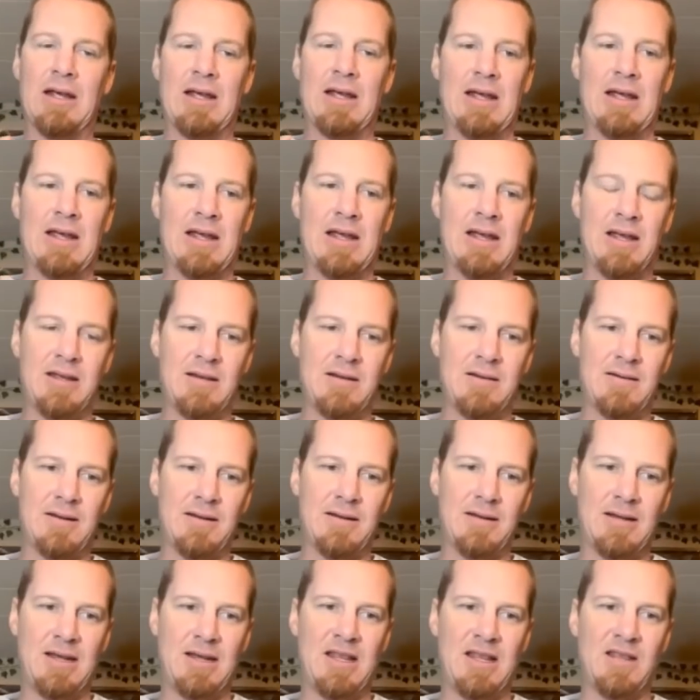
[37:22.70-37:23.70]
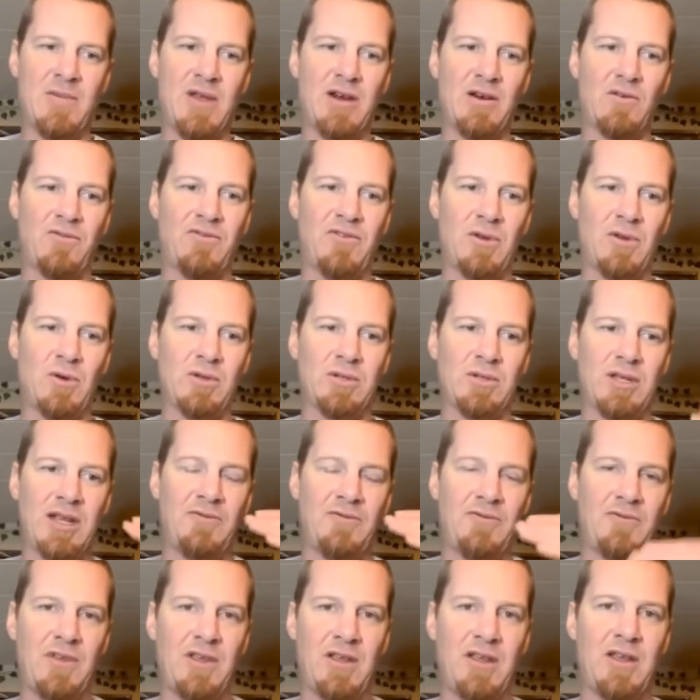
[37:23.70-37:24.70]
And in the medical field,
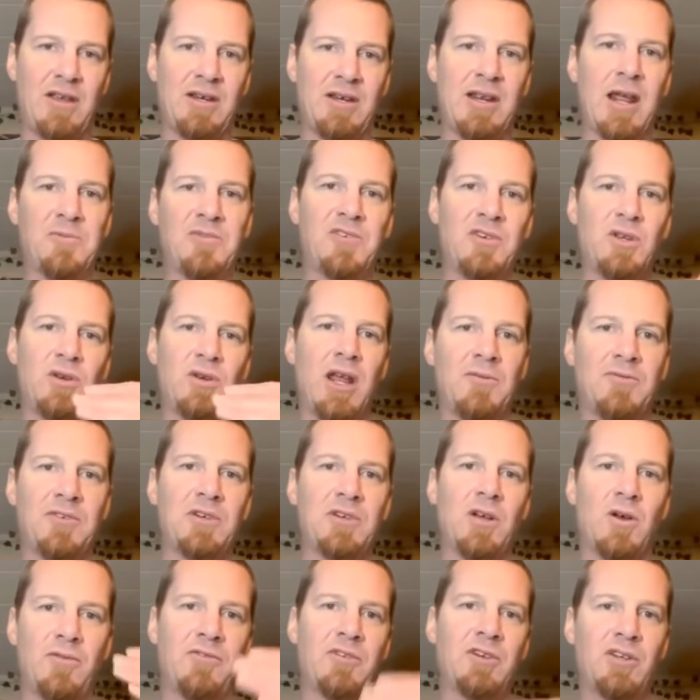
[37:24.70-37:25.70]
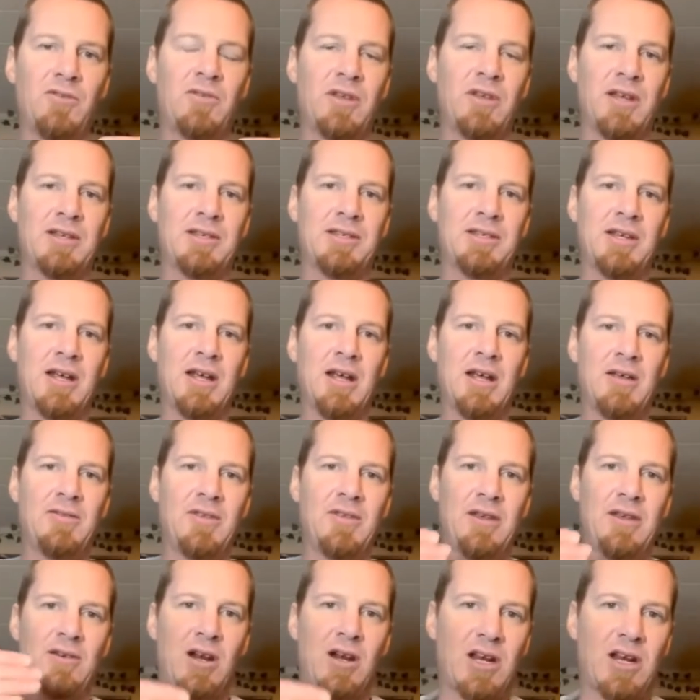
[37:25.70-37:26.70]
damn if you don't, if you do this,
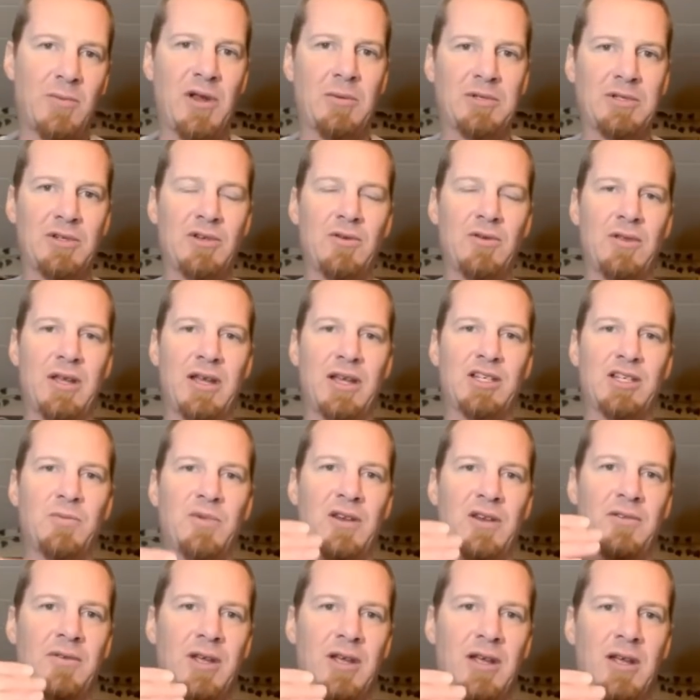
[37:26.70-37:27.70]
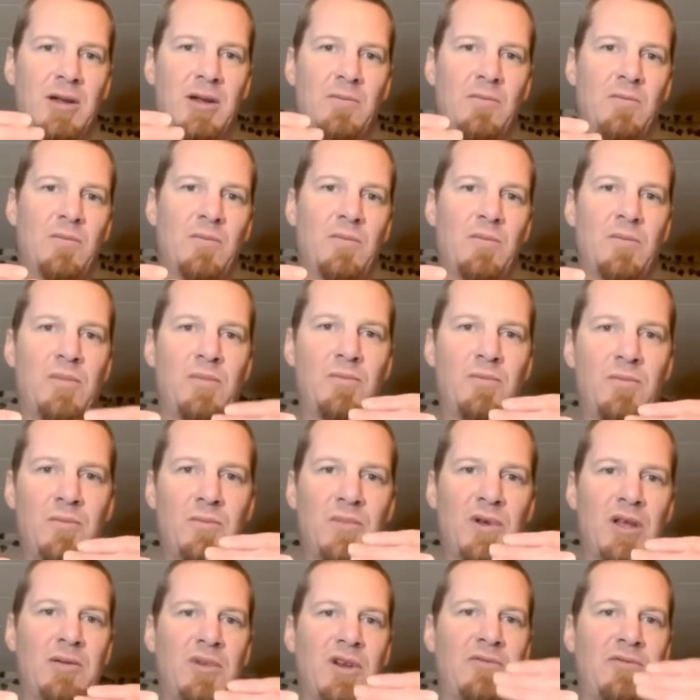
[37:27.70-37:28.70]
then you're not going to be able to do this.
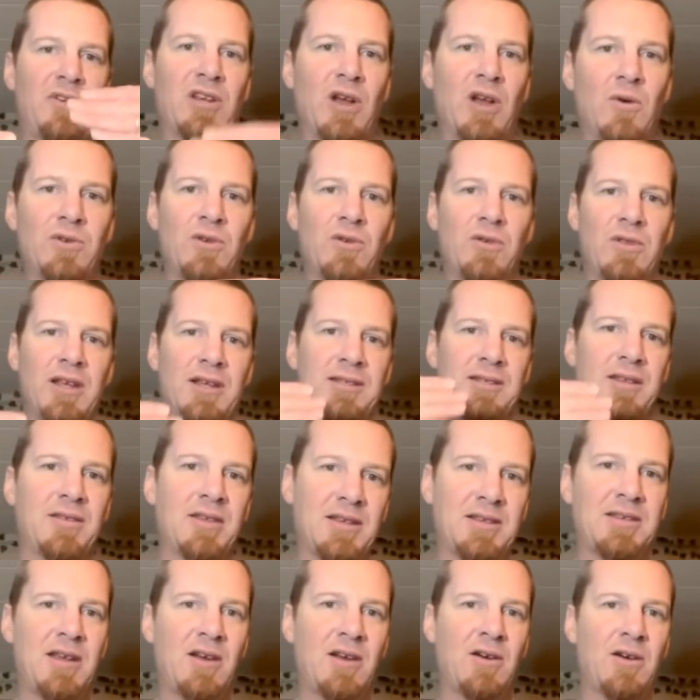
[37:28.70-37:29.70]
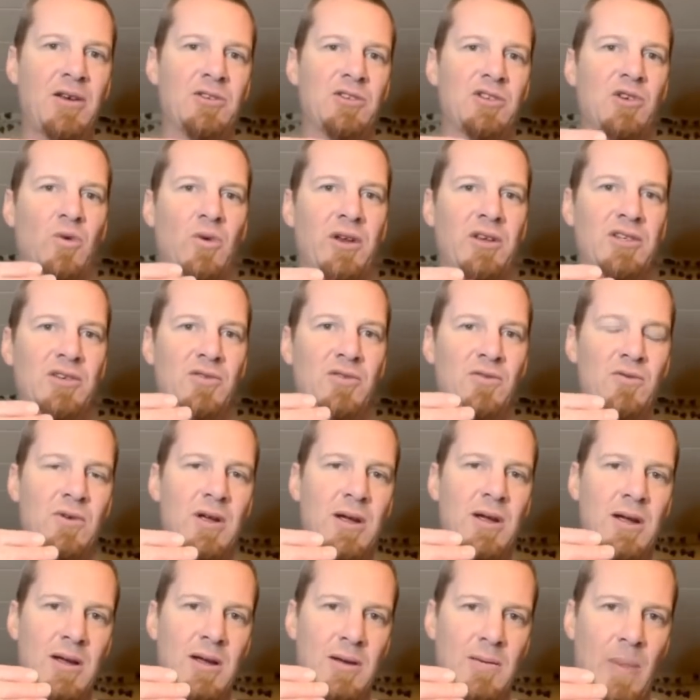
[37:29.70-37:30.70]
But if you don't do this, then this here is going to
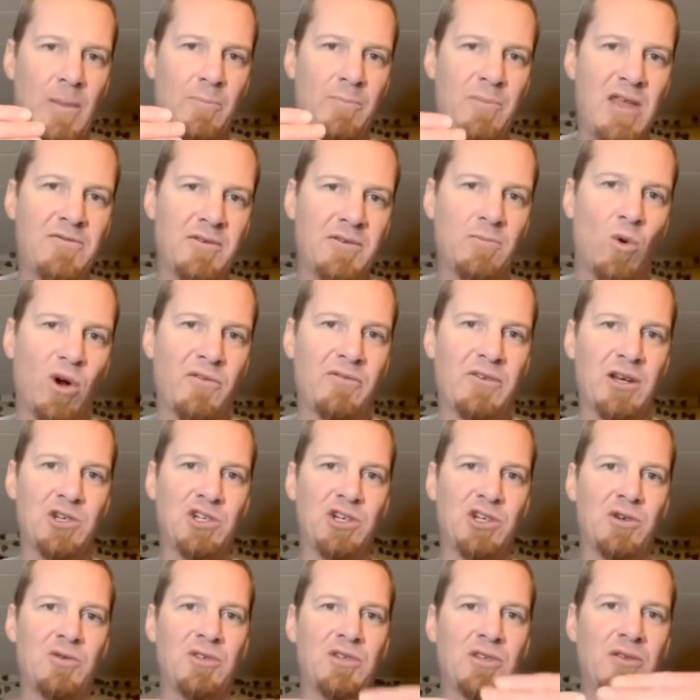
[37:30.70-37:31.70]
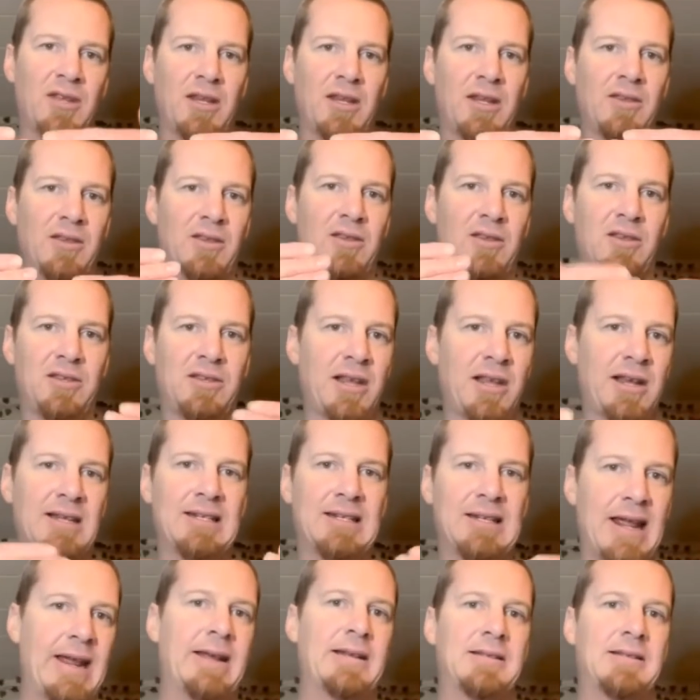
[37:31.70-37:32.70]
be even more of an issue. So then it's like a
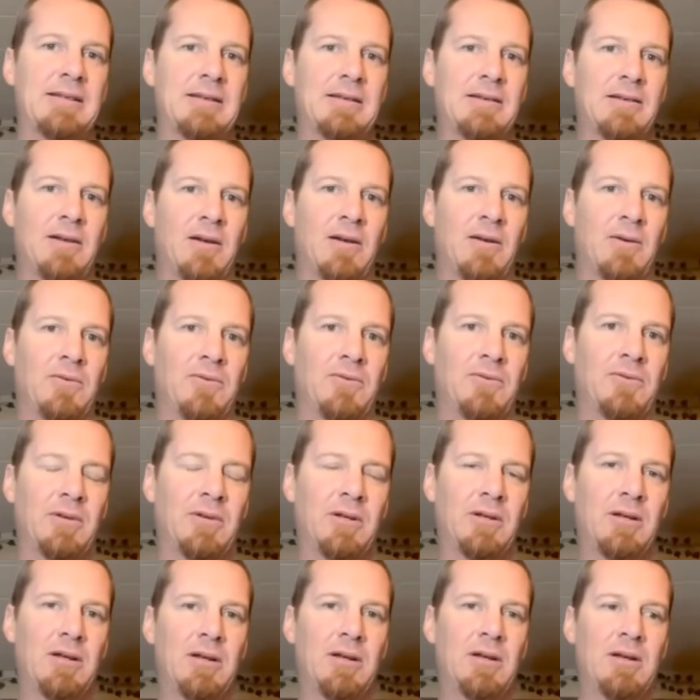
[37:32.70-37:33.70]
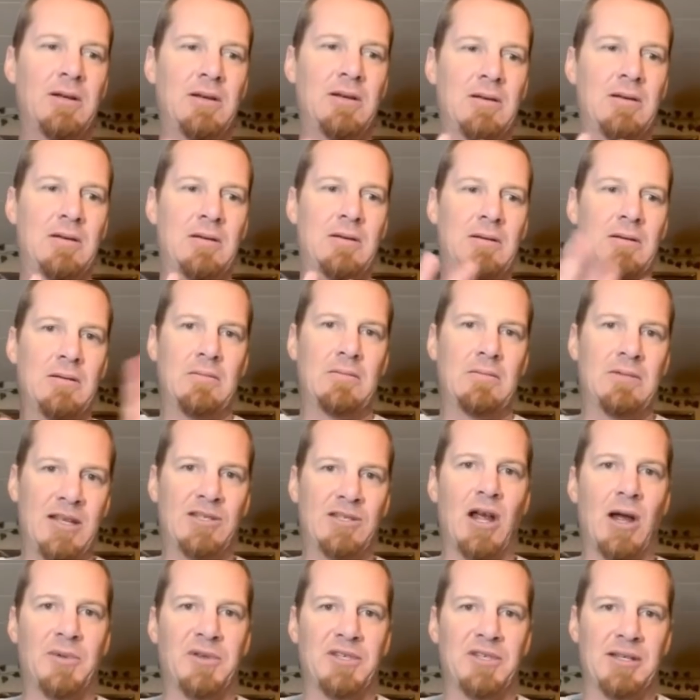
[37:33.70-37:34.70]
dance of
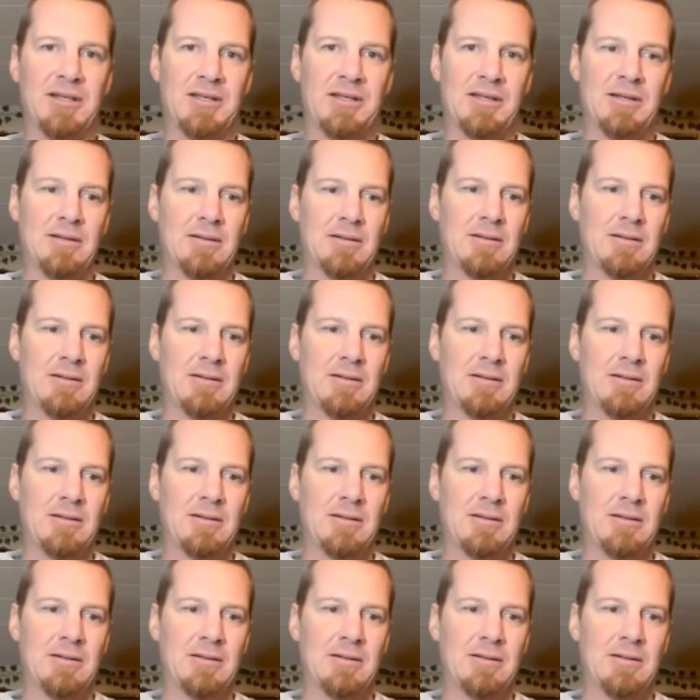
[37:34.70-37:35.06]
these opposites.